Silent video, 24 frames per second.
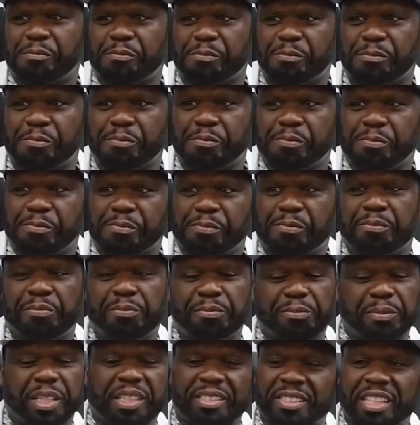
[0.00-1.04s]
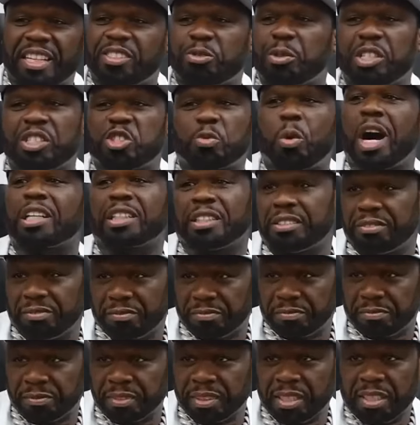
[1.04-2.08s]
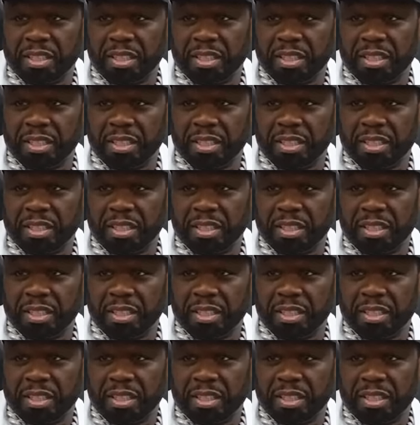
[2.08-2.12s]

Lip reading: much damn trolling. So if he telling somebody else to